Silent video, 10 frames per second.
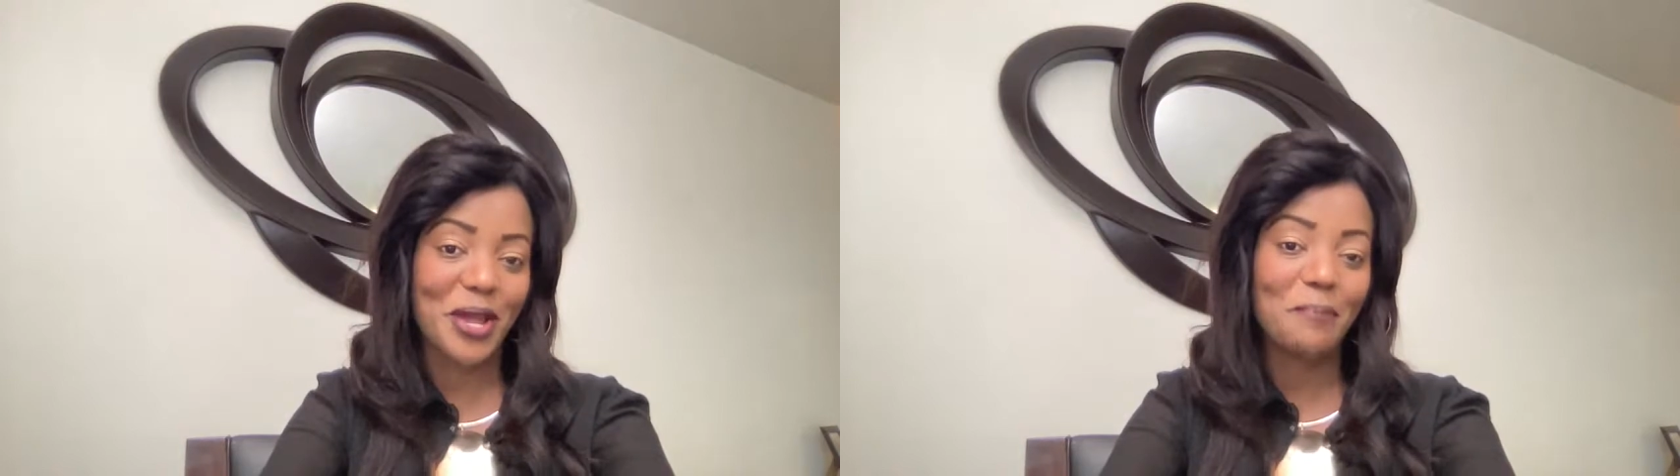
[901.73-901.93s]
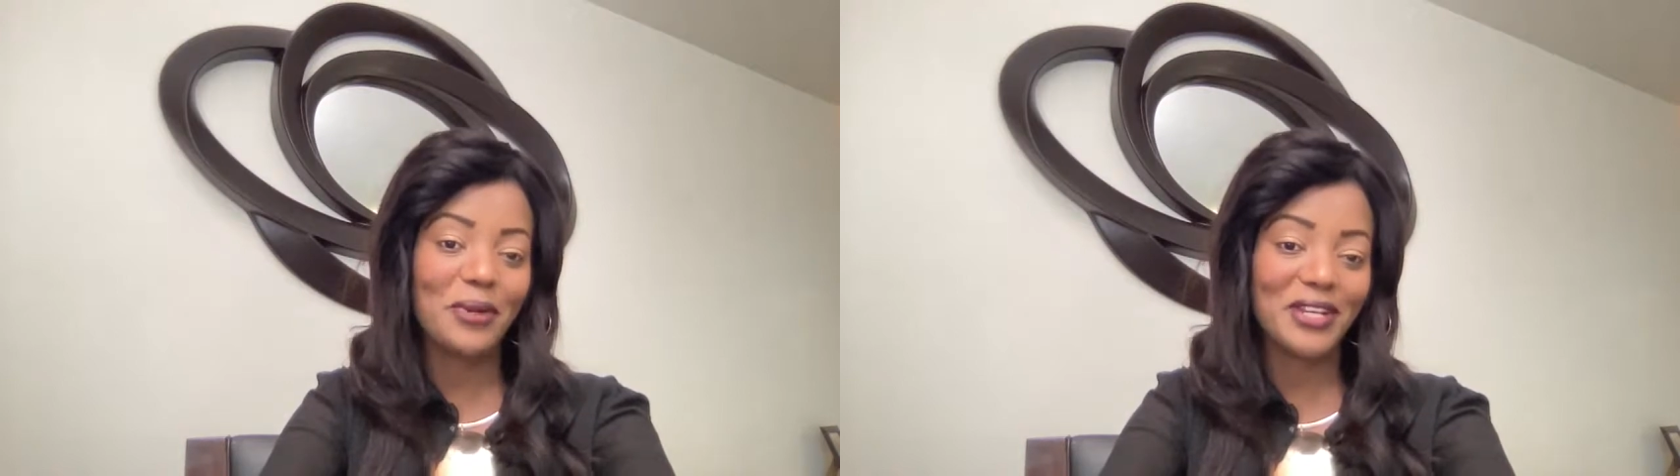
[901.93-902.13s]

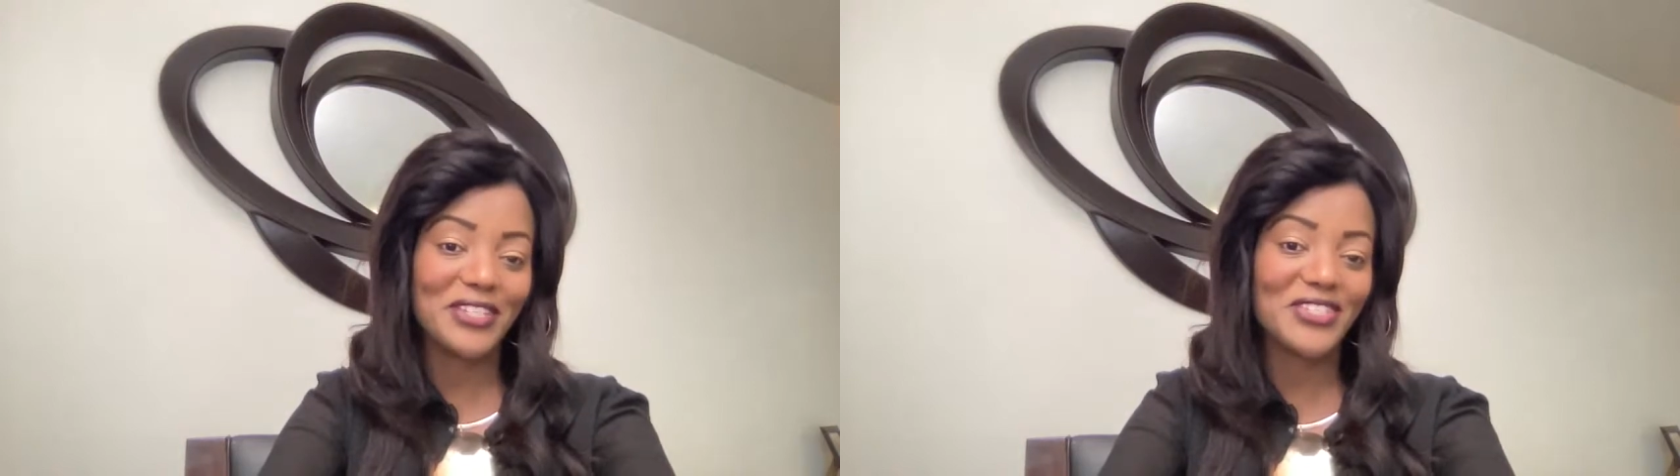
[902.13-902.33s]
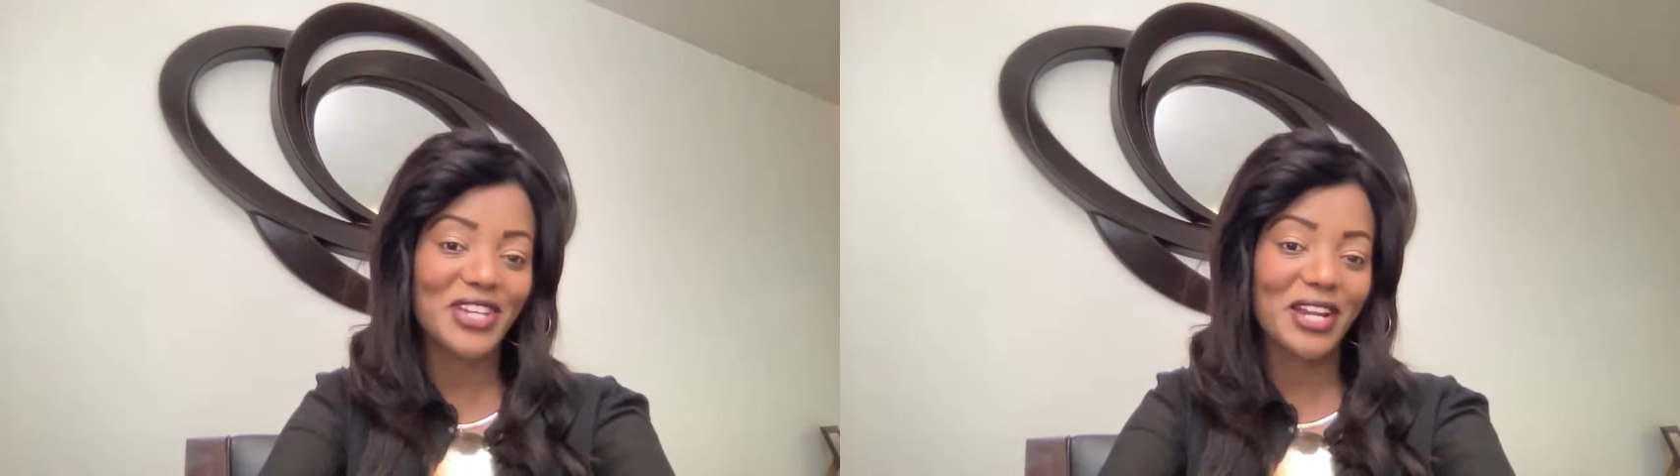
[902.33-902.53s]

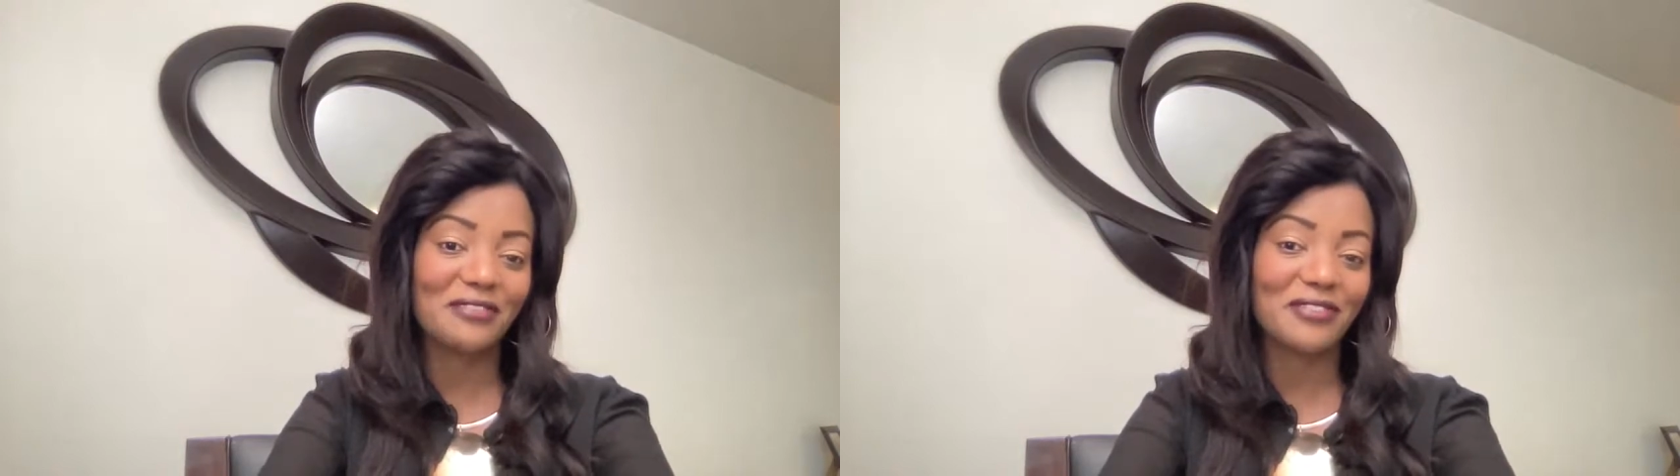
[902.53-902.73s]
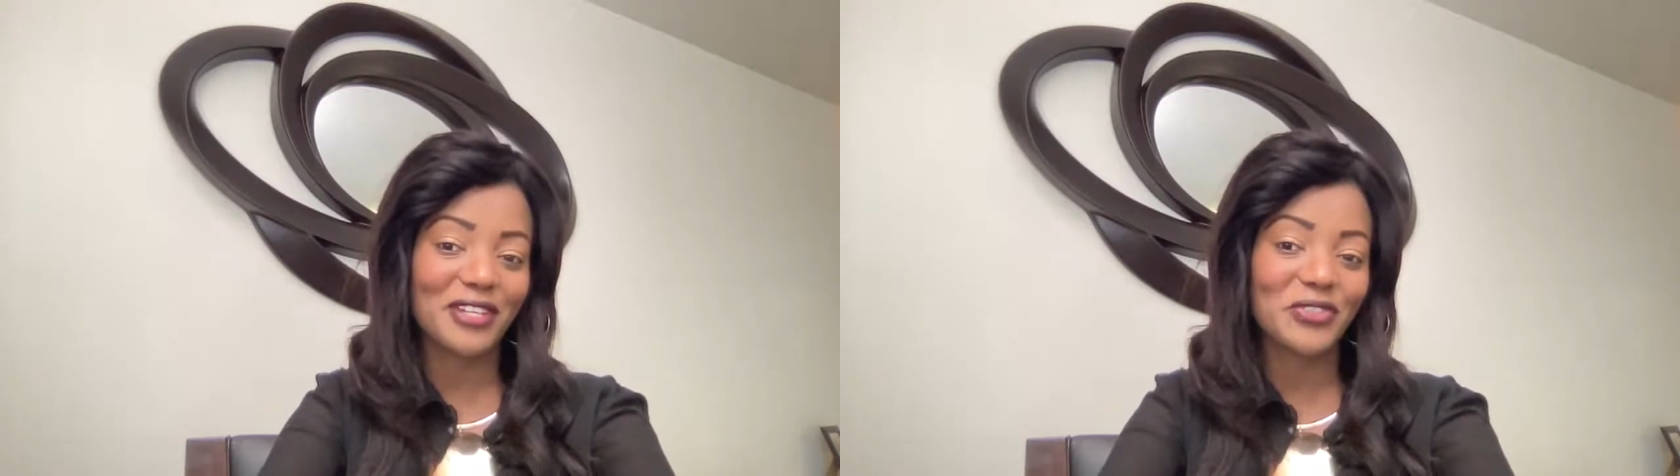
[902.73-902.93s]
Please tell a
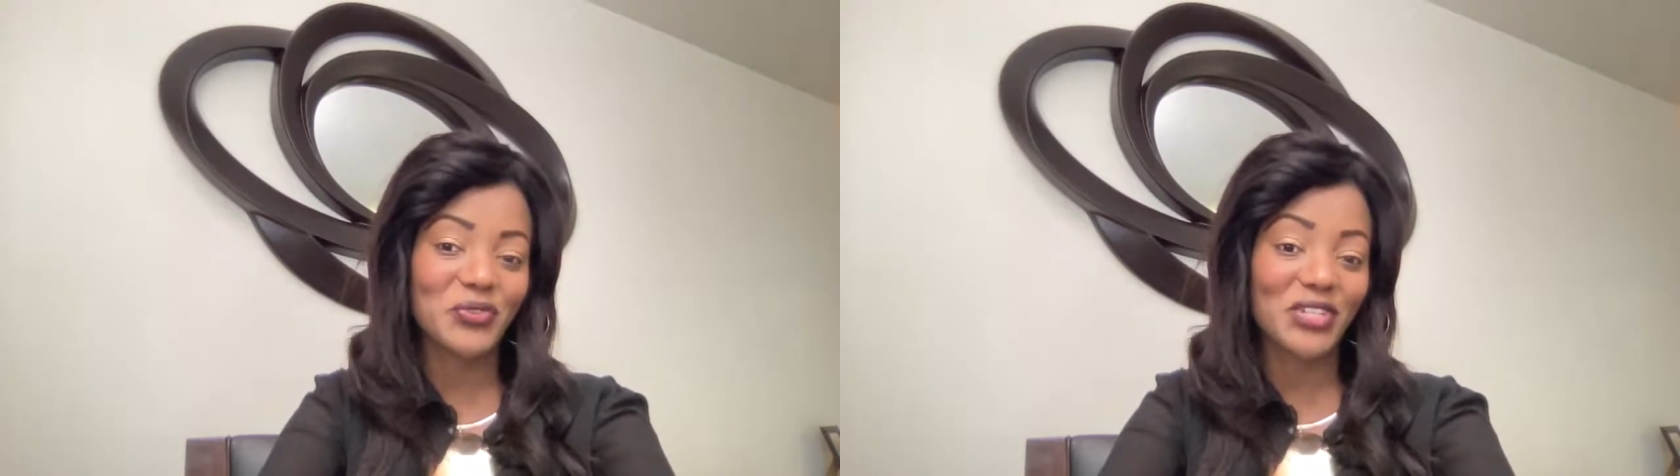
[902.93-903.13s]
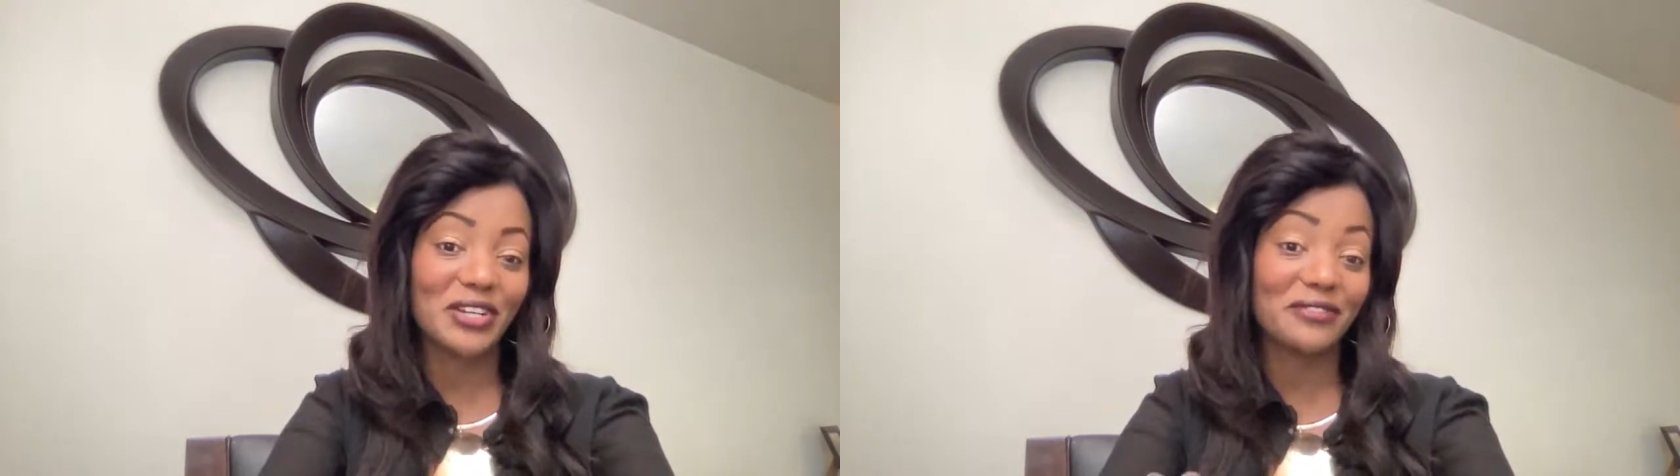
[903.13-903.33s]
friend to
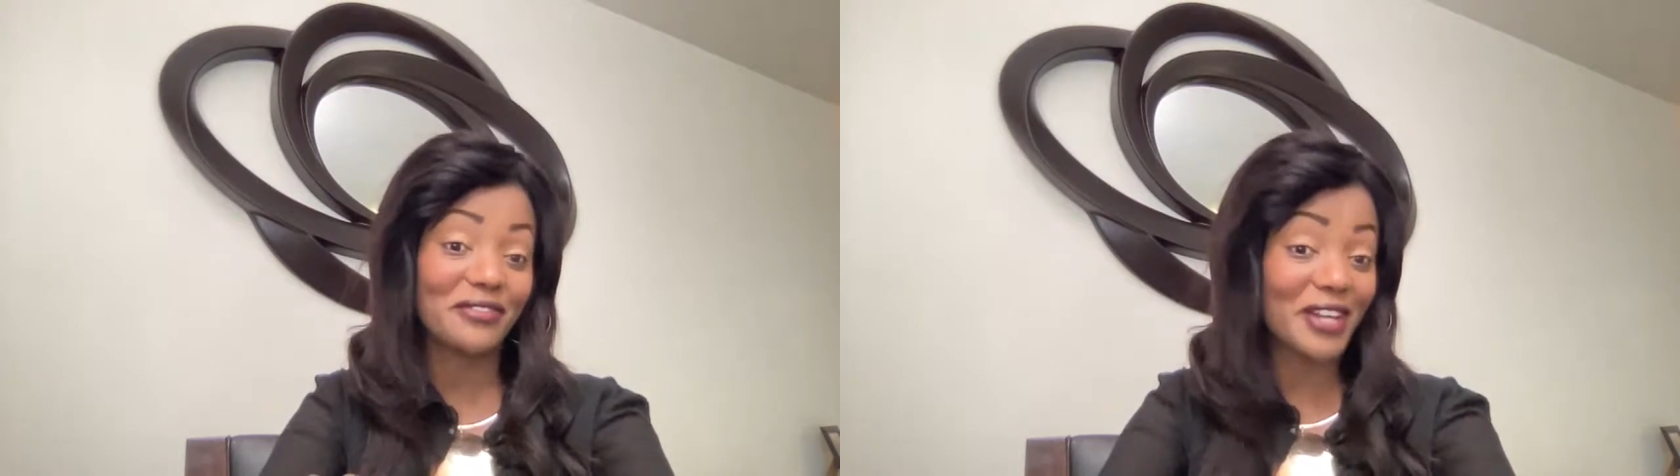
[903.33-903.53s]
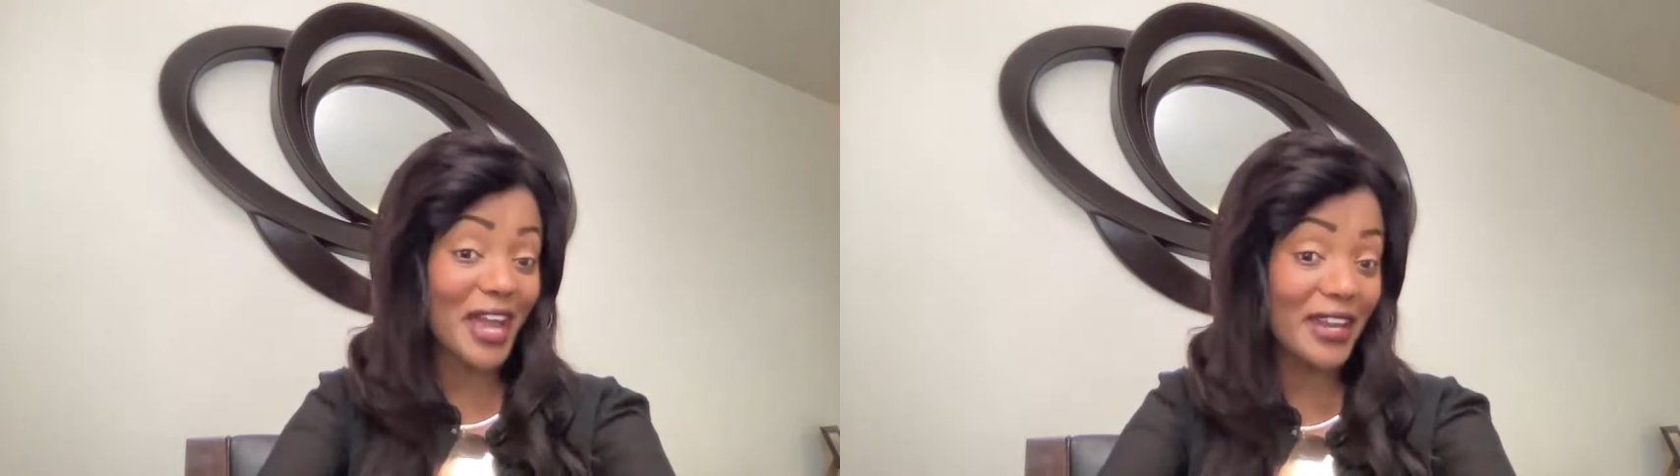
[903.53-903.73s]
tell a
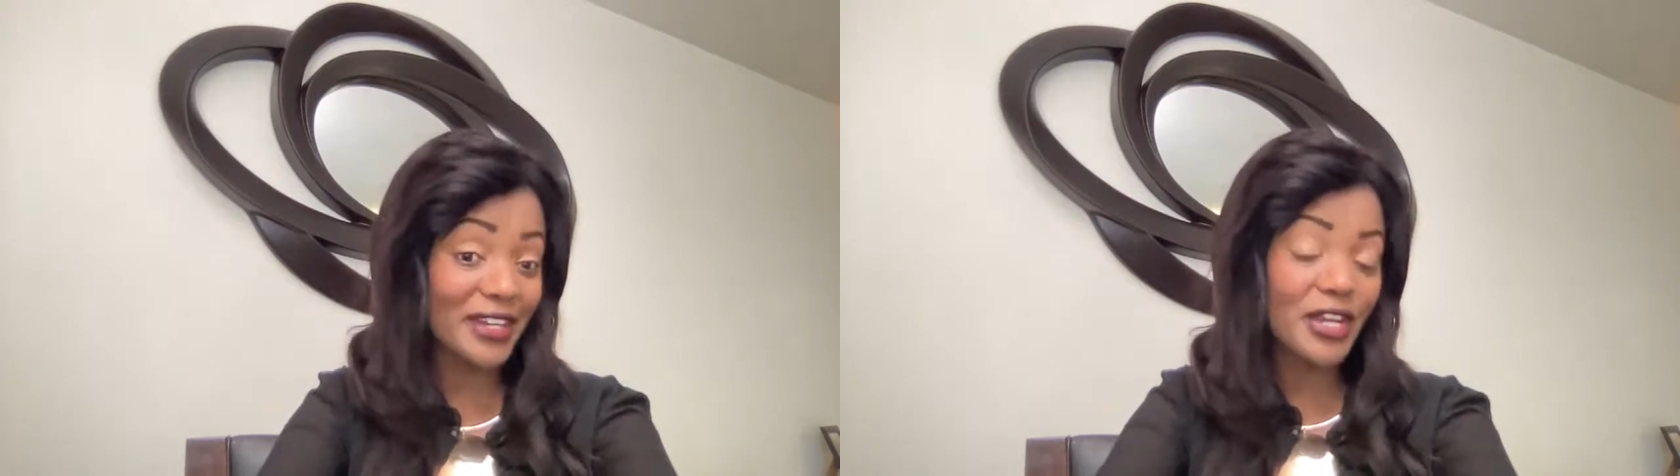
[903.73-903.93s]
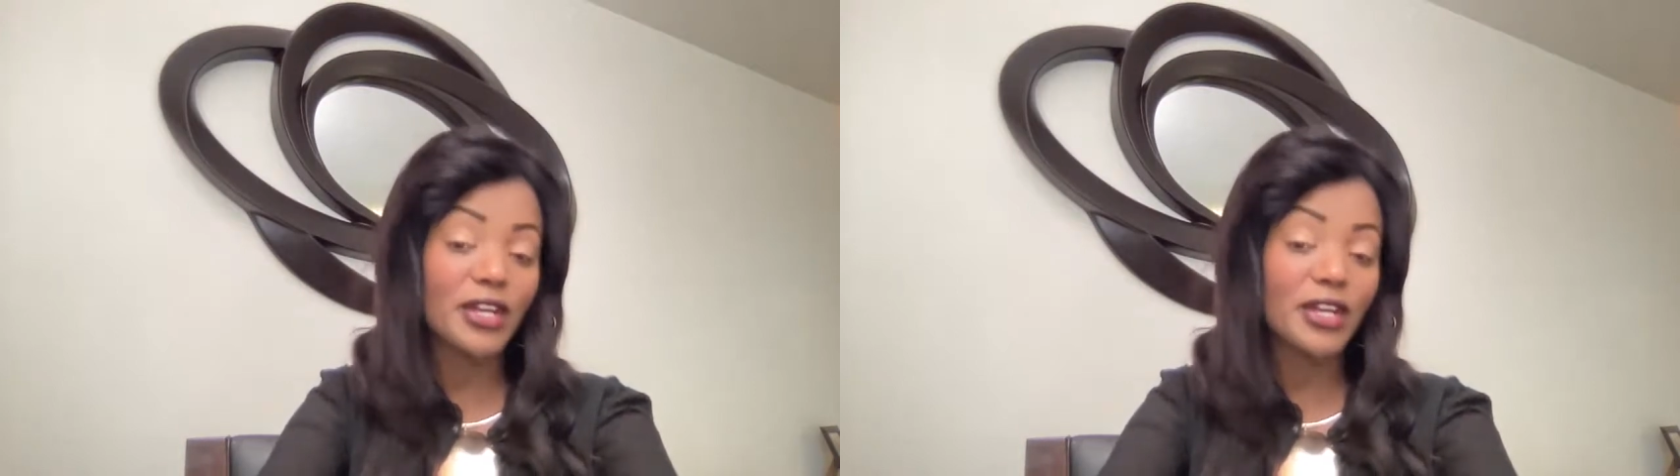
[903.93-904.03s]
friend